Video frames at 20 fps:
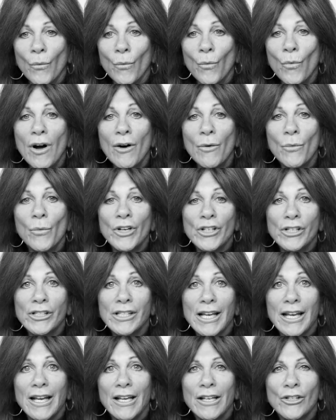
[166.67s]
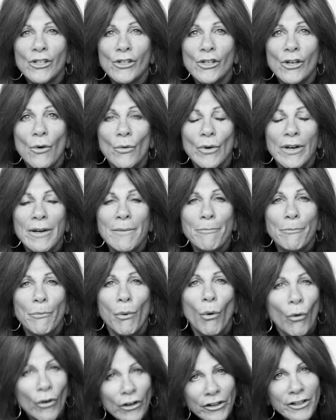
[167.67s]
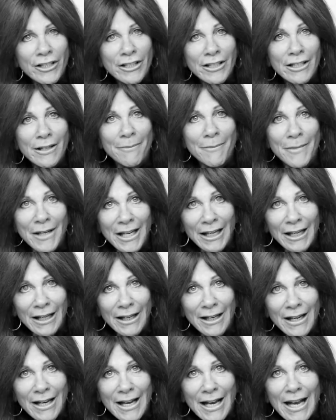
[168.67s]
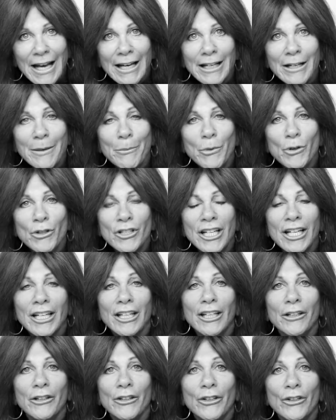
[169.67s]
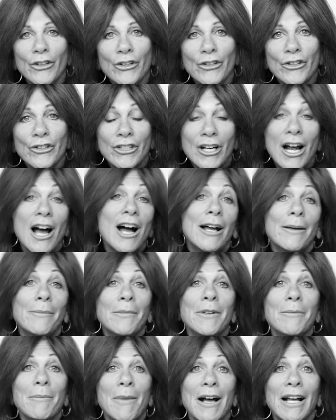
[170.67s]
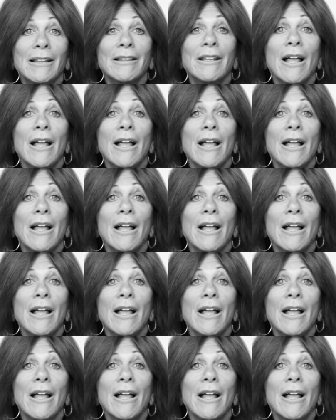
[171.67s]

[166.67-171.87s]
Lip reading: what was so important to me at a particular time in my